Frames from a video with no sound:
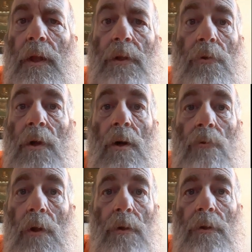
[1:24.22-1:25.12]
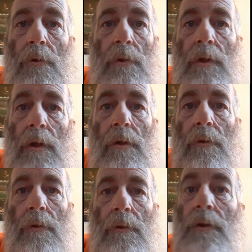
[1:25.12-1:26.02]
They do not run to
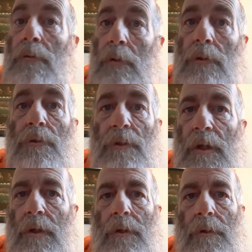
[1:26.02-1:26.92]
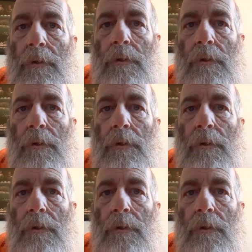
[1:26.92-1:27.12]
another. Do you understand?